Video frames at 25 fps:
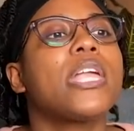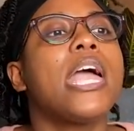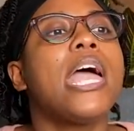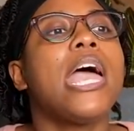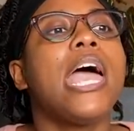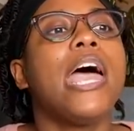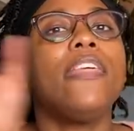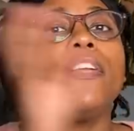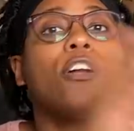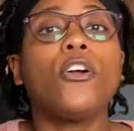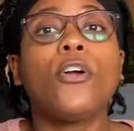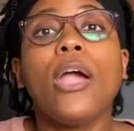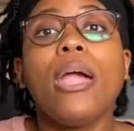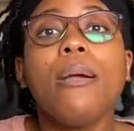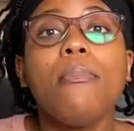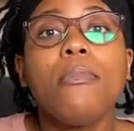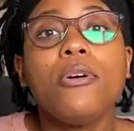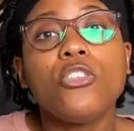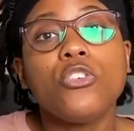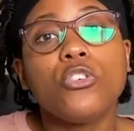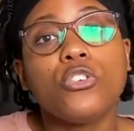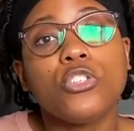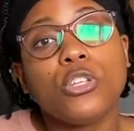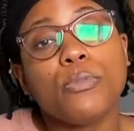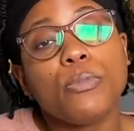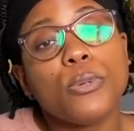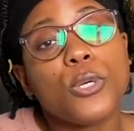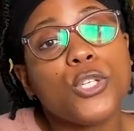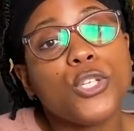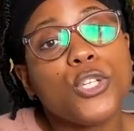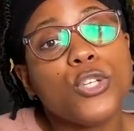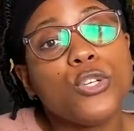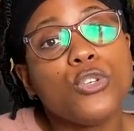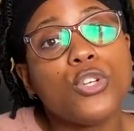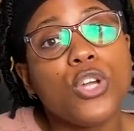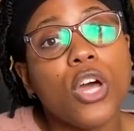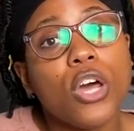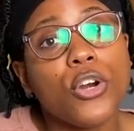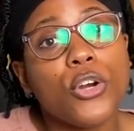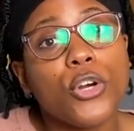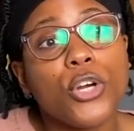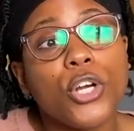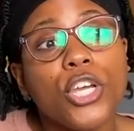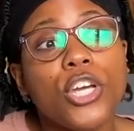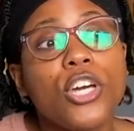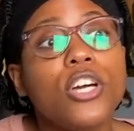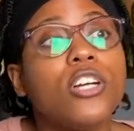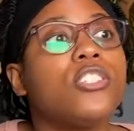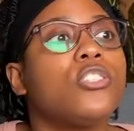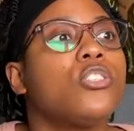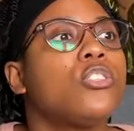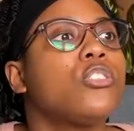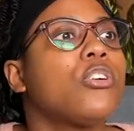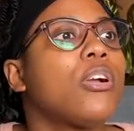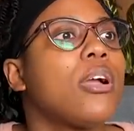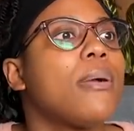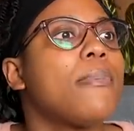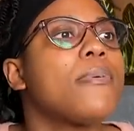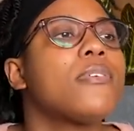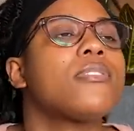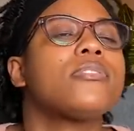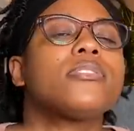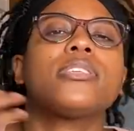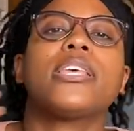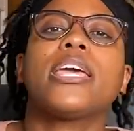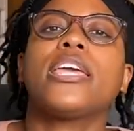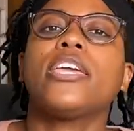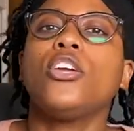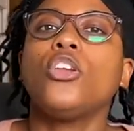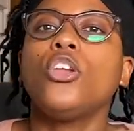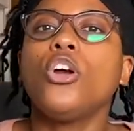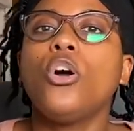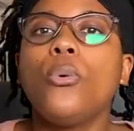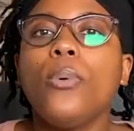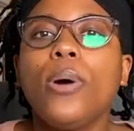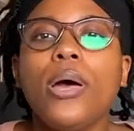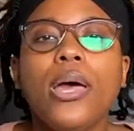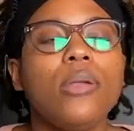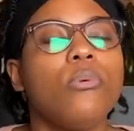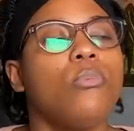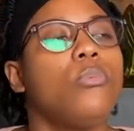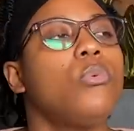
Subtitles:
And the grandmother is the person who taught her to cook. So the grandmother's like, you know what?